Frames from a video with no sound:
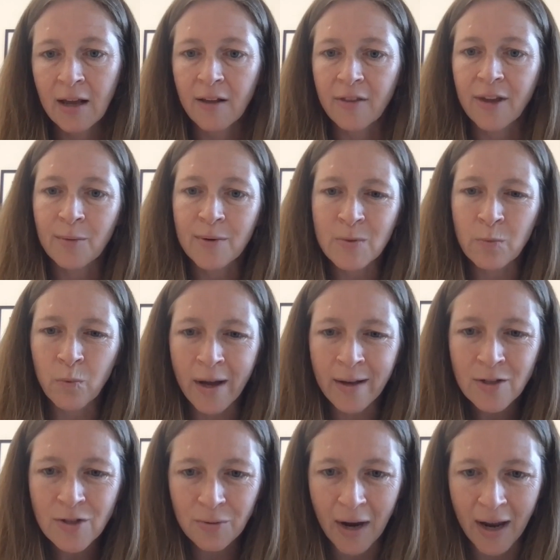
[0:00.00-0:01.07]
There was
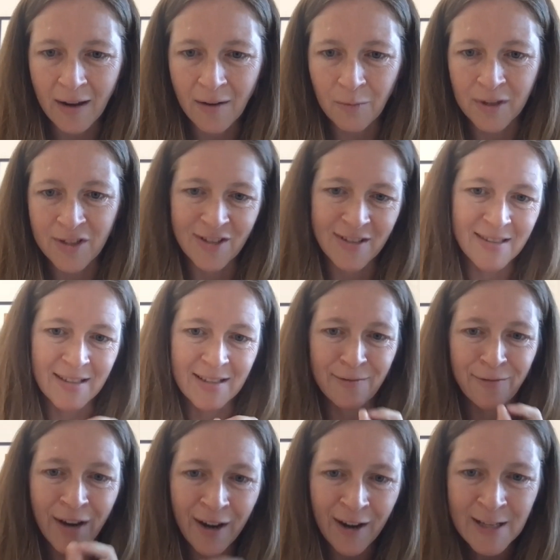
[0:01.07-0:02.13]
one trait, which is this
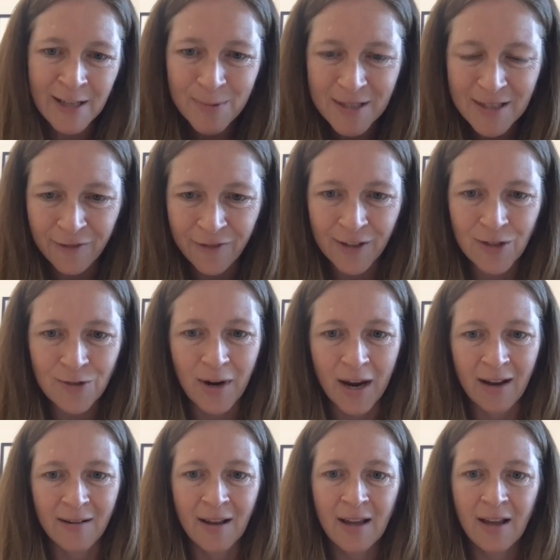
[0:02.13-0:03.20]
very specific
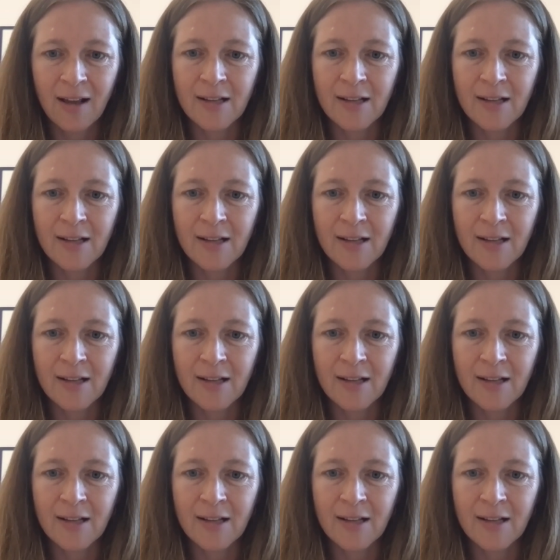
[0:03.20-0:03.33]
trait.